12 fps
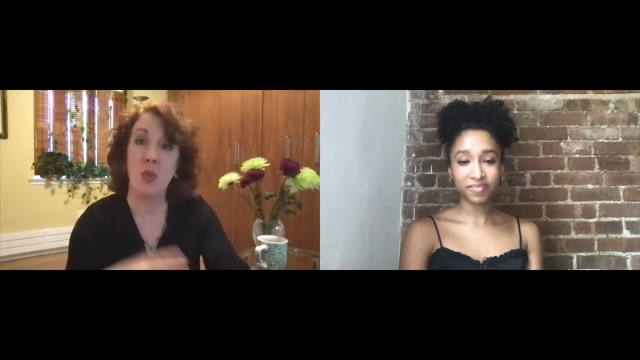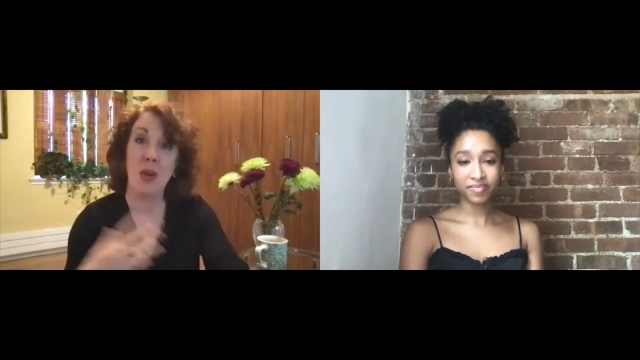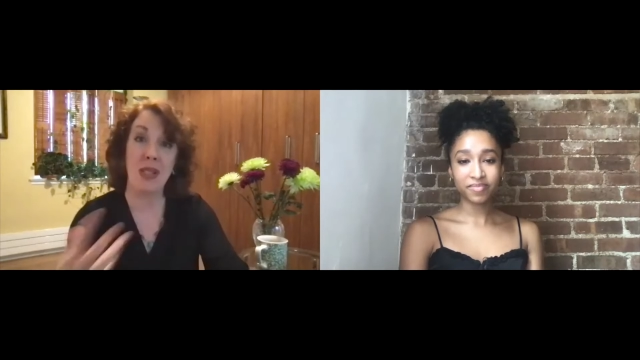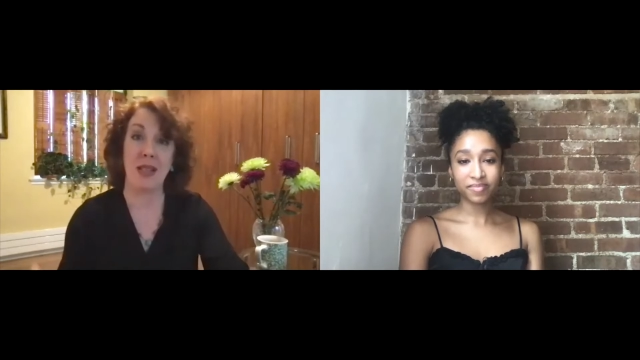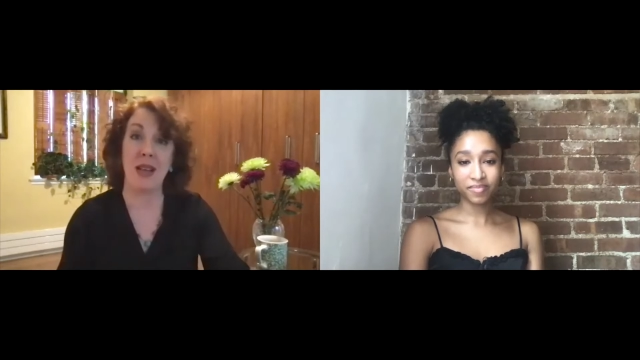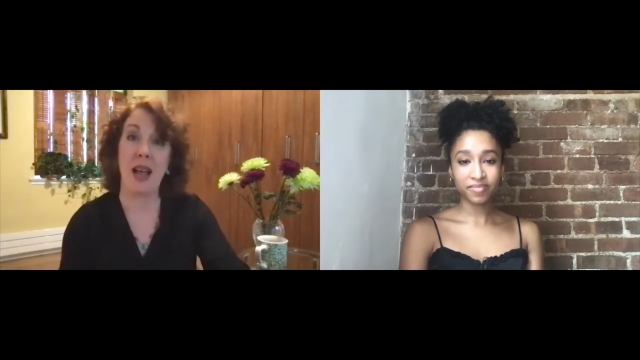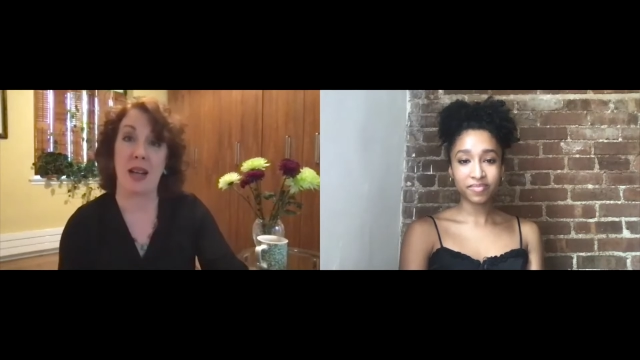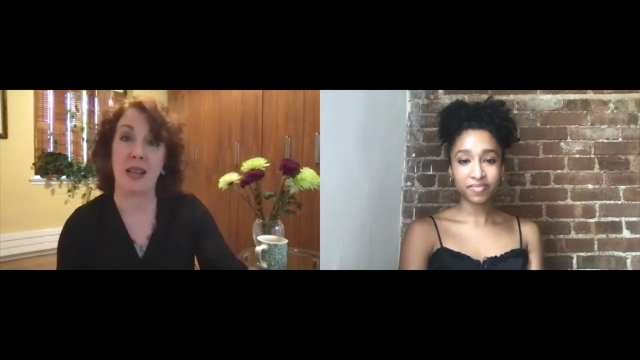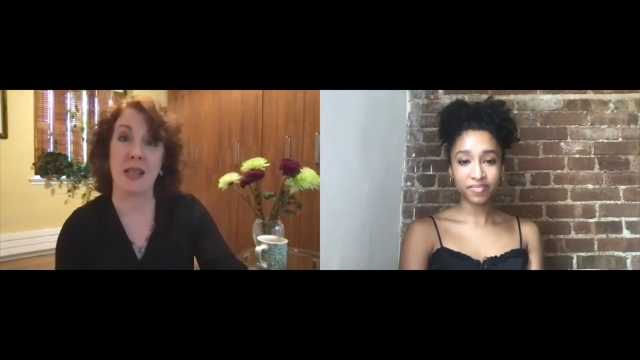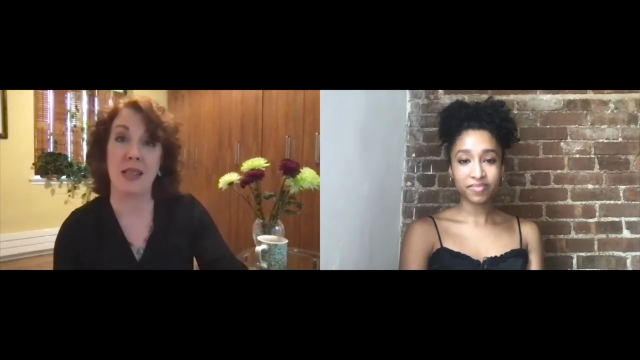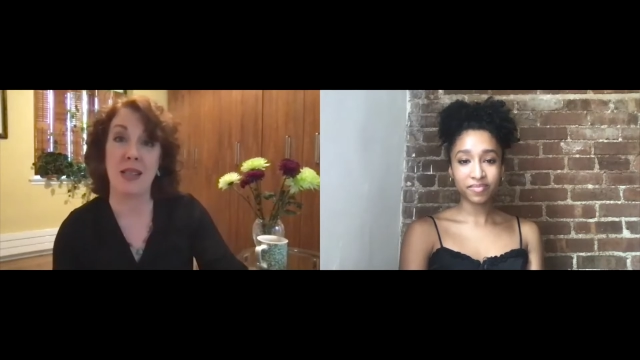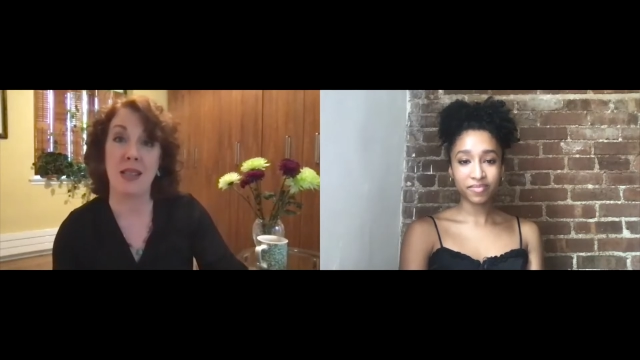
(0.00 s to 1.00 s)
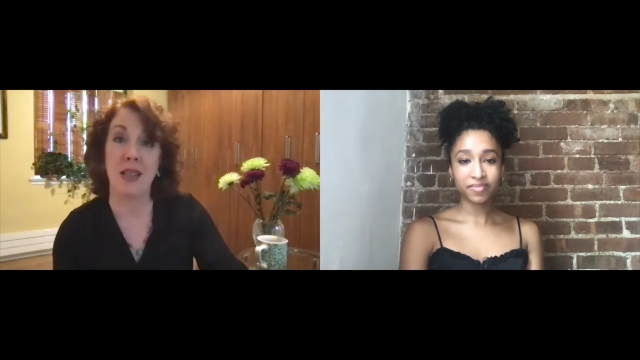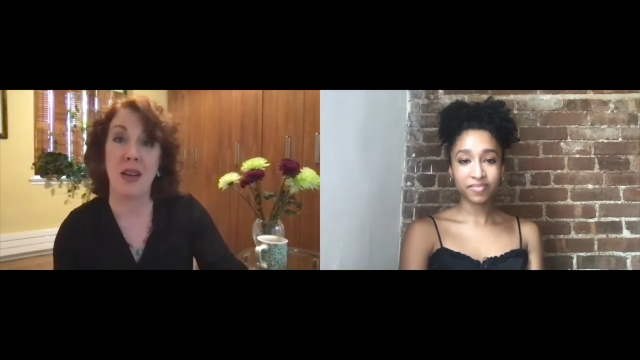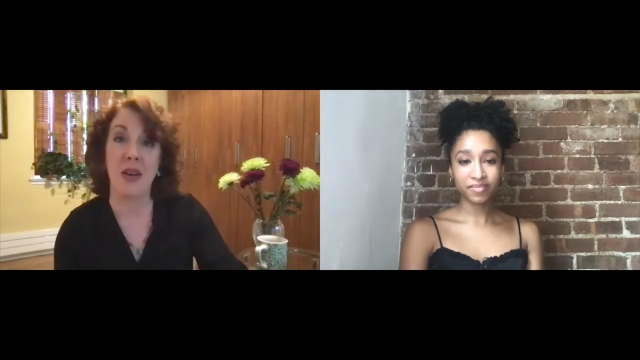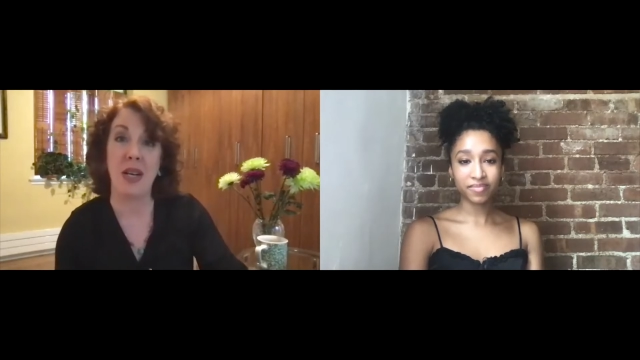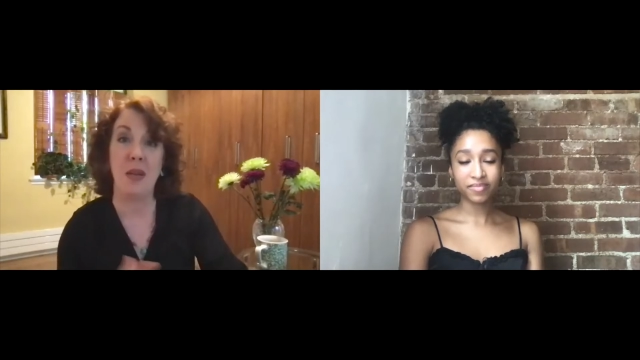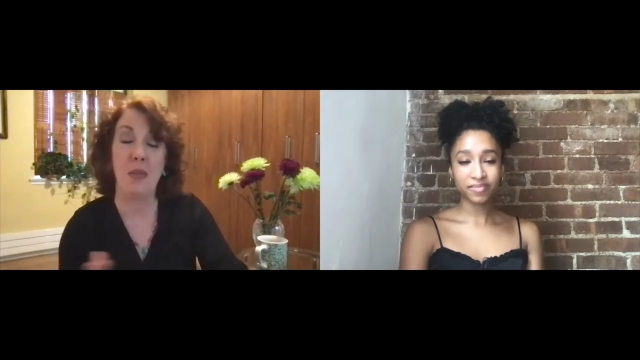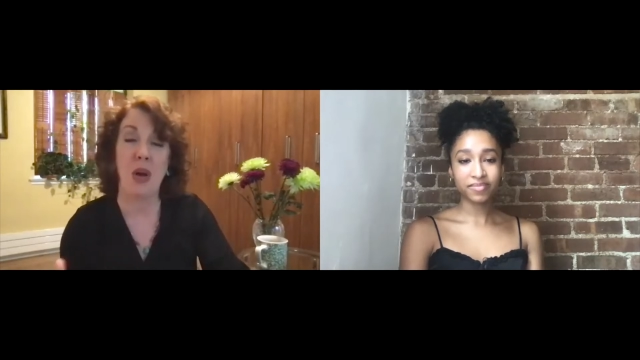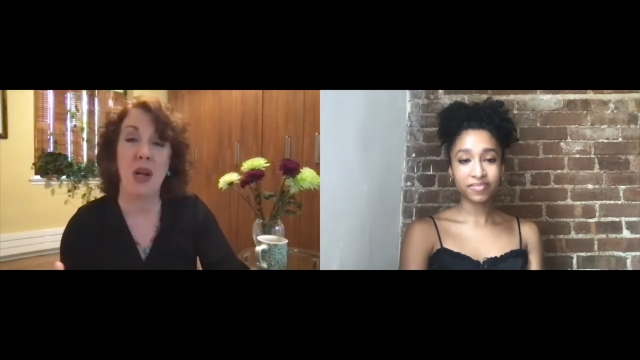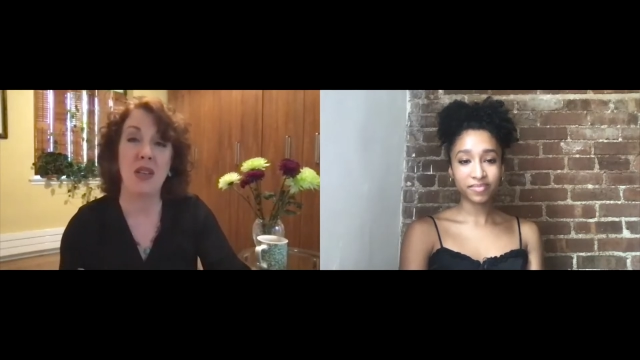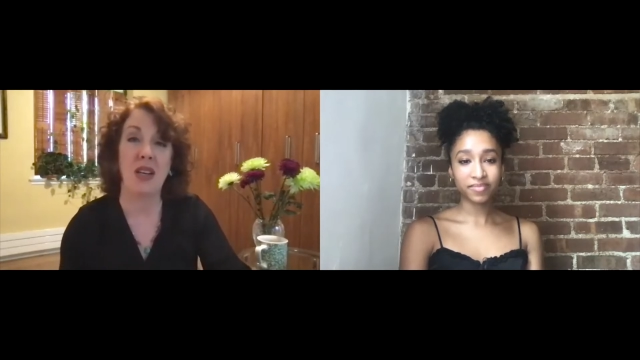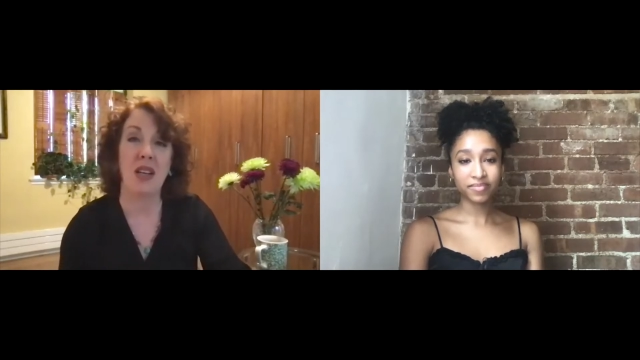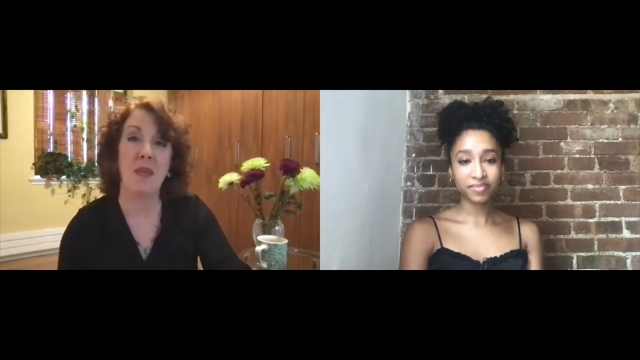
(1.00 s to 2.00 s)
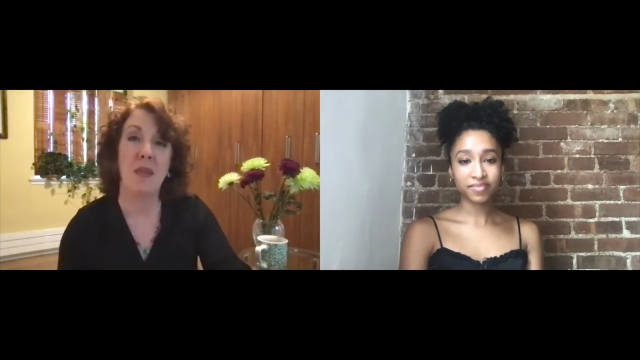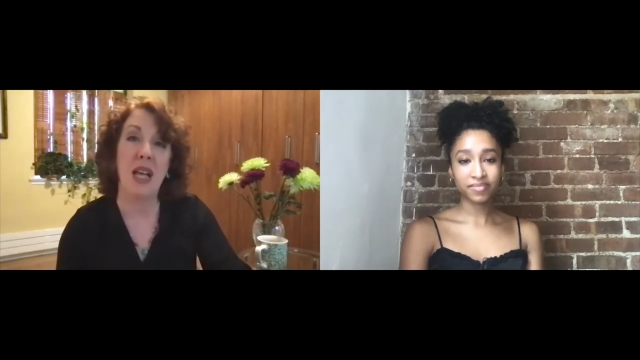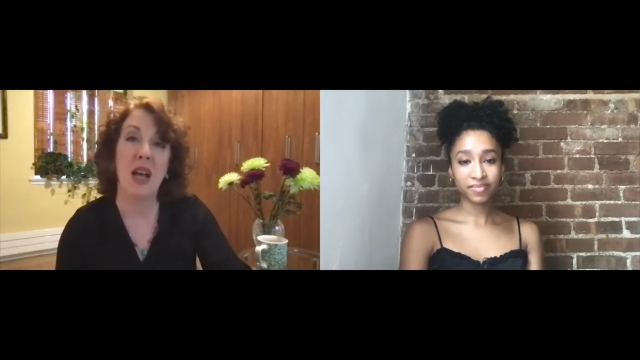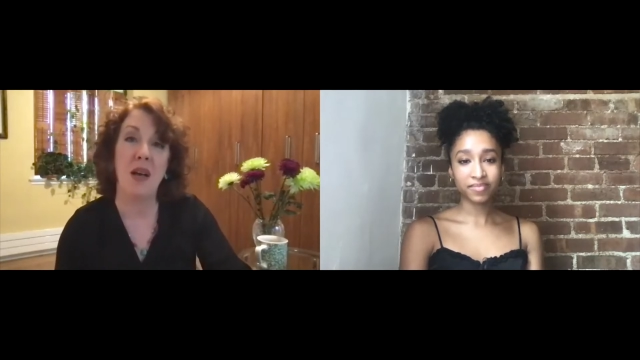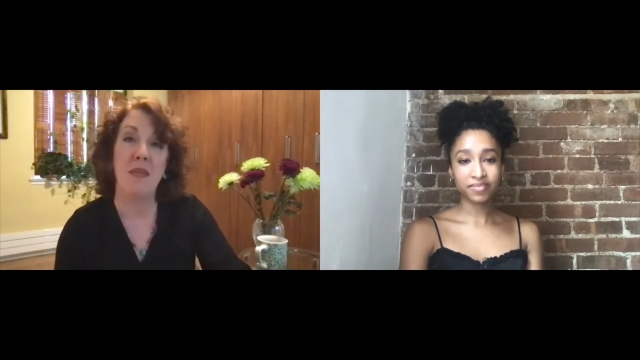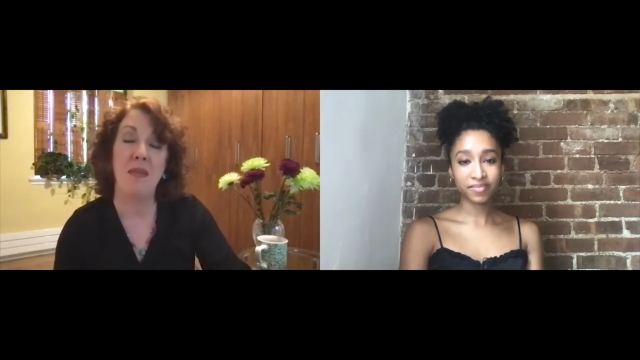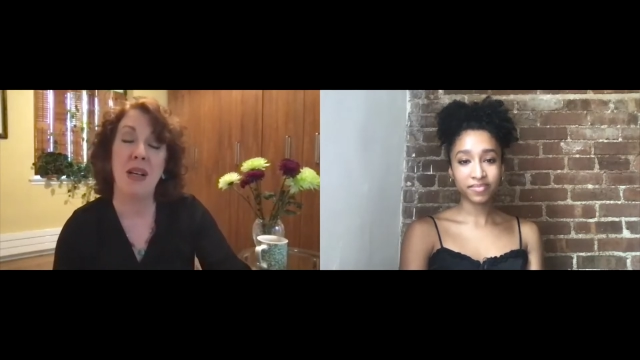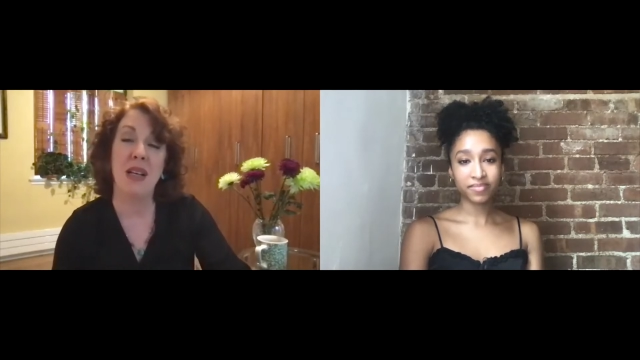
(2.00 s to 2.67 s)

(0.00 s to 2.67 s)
Speaker 1: what's next? Is there any project coming up?